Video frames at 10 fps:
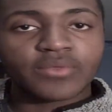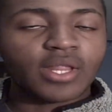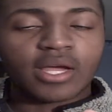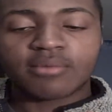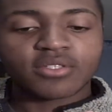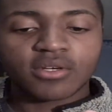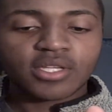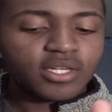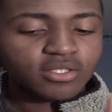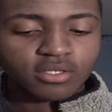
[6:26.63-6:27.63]
I'm sorry
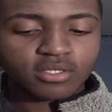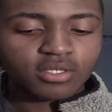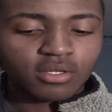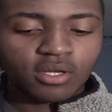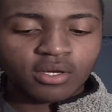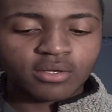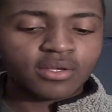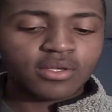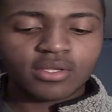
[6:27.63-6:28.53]
that it took so long.